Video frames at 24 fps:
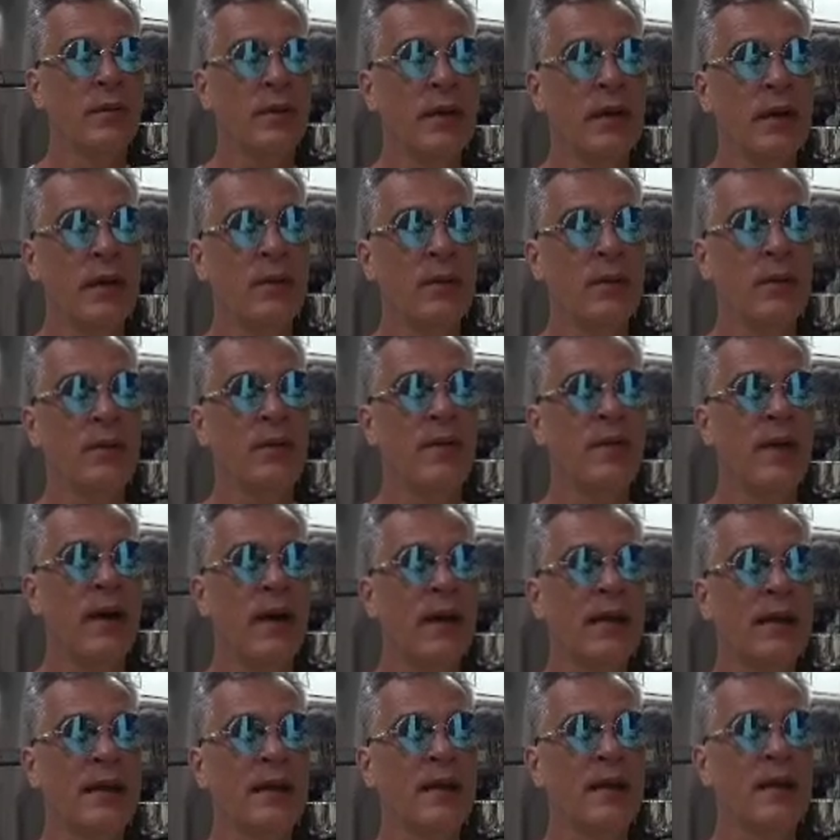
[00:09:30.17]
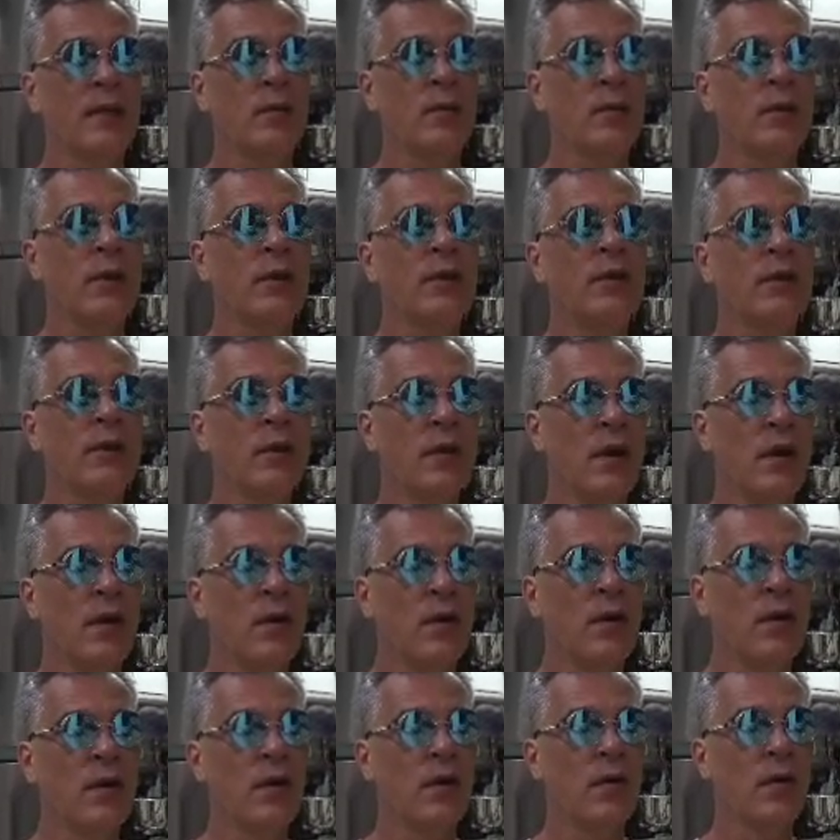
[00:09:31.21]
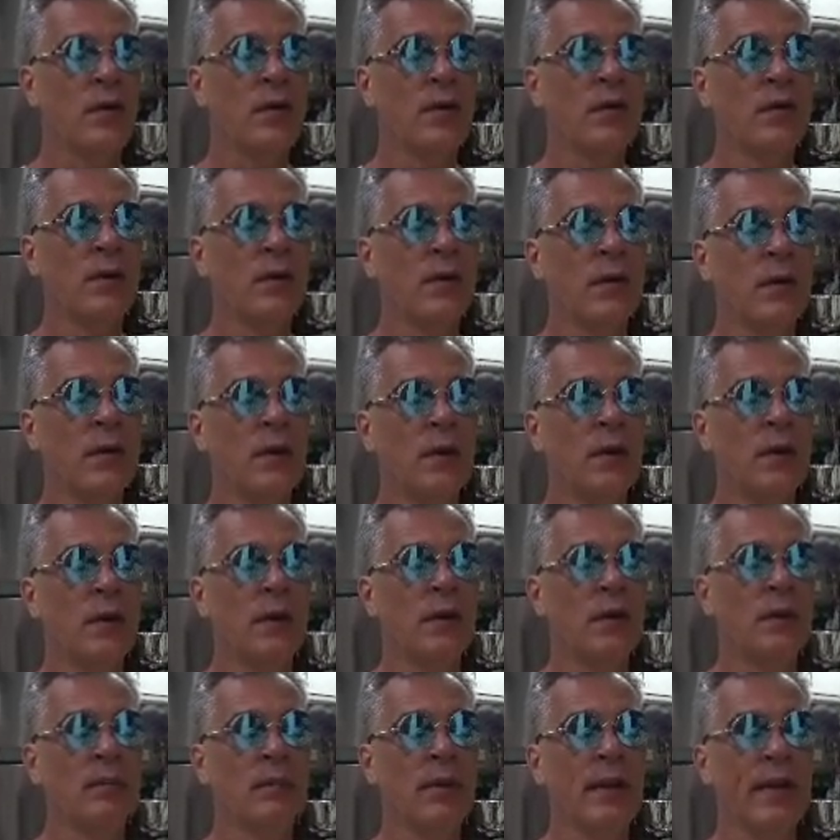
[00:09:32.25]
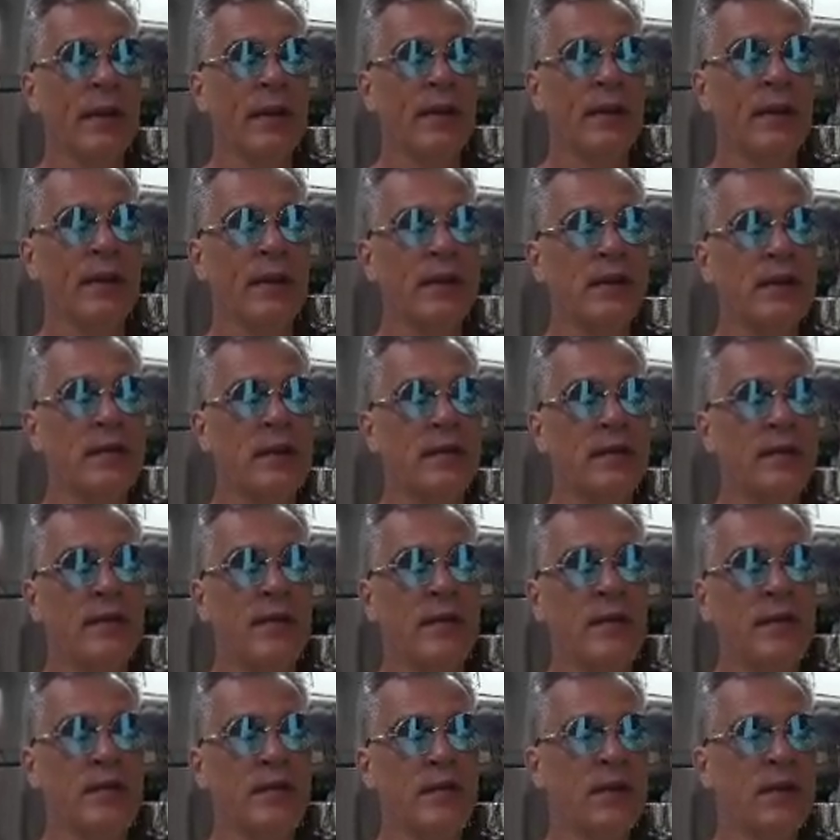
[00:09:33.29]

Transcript: okay, well, finally a real young girl played on a cell phone.